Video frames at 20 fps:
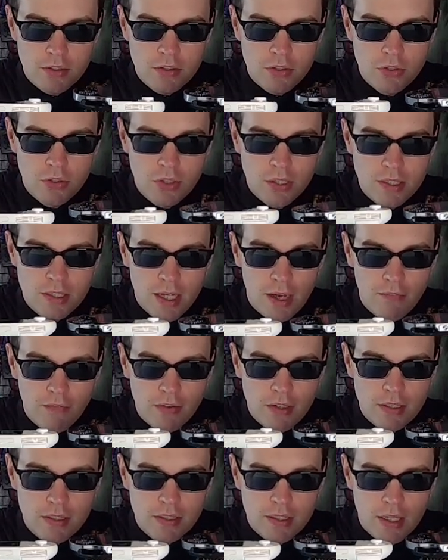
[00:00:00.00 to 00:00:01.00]
So you could
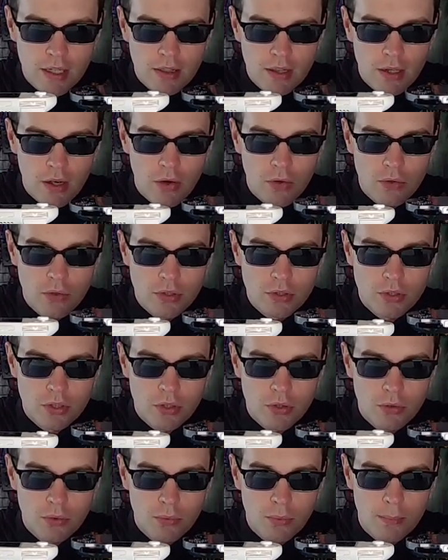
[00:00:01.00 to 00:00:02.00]
definitely see the Odin
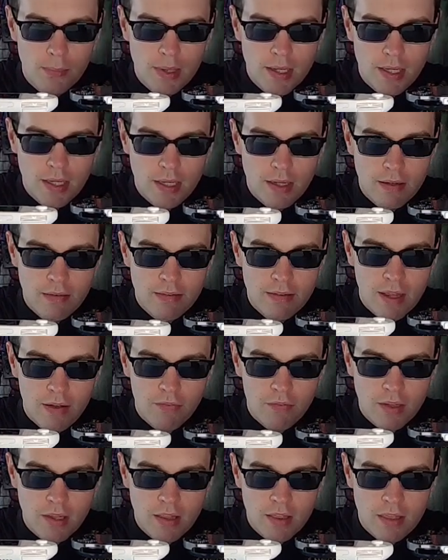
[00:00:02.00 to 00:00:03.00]
2 Mini is
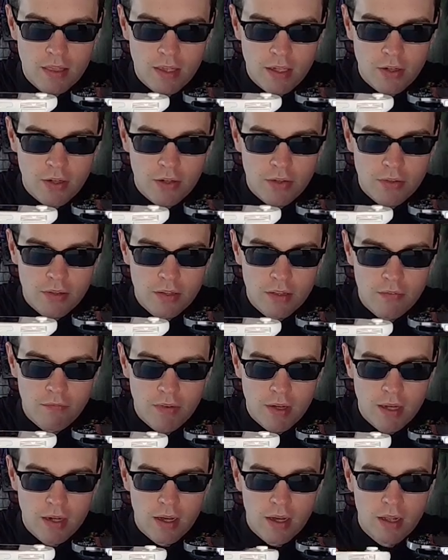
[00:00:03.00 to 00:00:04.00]
definitely thicker than the
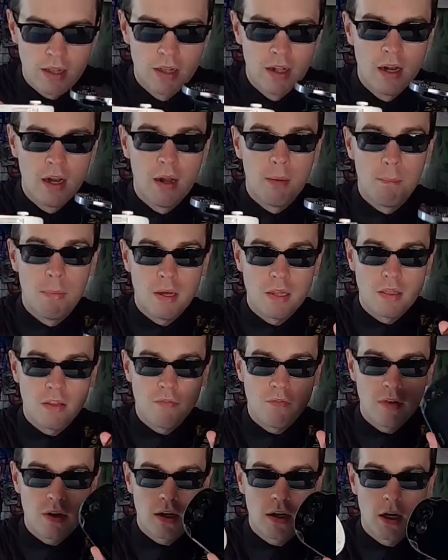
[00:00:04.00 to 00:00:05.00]
Vita, but
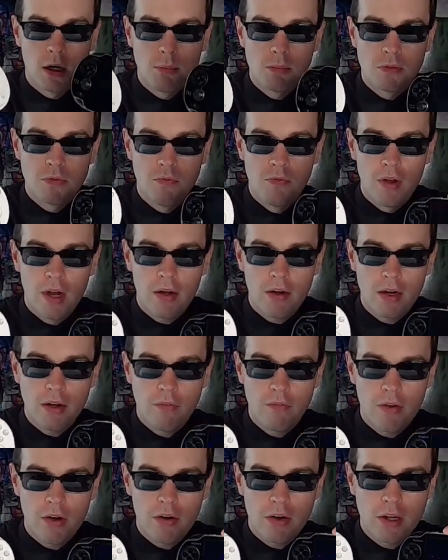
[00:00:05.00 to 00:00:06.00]
comes very,
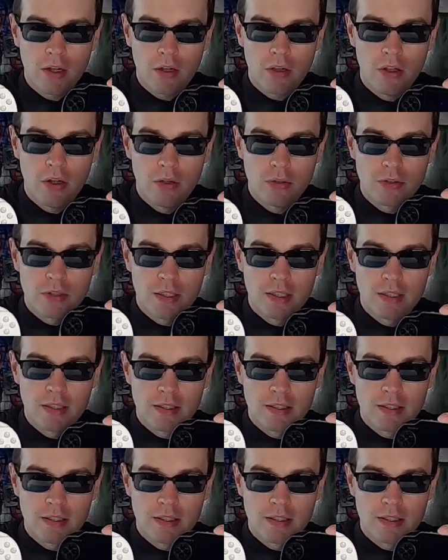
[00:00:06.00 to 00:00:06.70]
very close in